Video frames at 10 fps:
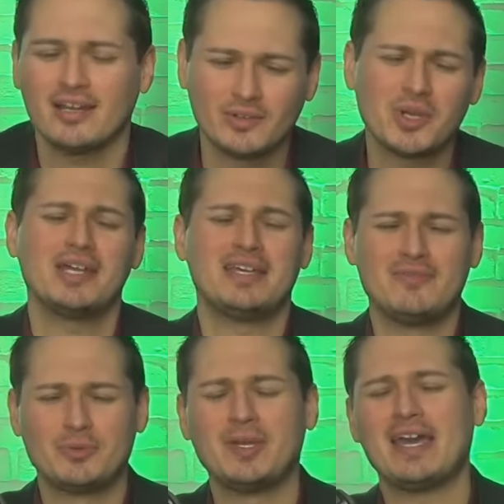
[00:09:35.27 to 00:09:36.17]
Okay,
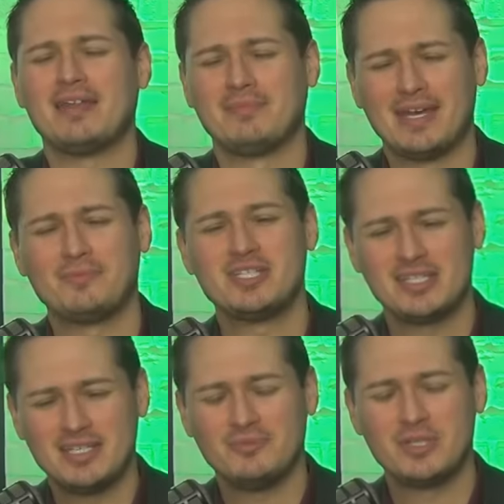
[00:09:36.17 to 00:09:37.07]
David, we get it, man. We
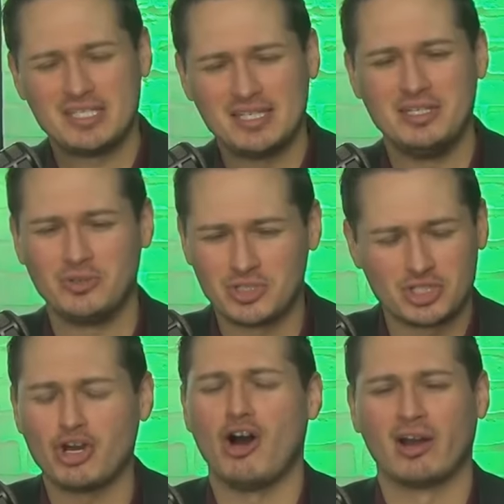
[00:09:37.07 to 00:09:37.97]
see. You could
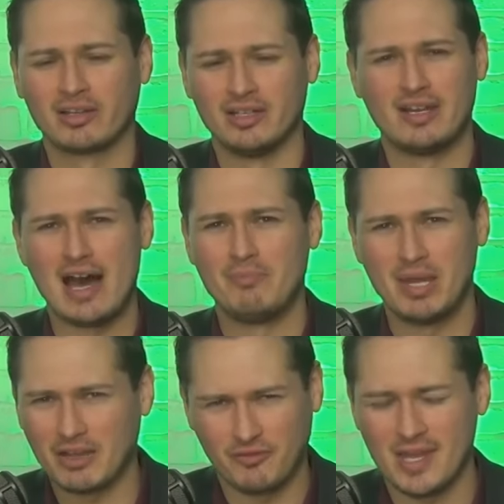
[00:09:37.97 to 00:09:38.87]
just talk and not
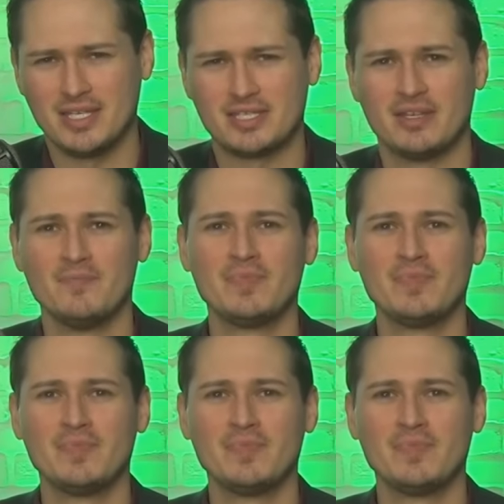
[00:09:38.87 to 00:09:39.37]
make a face.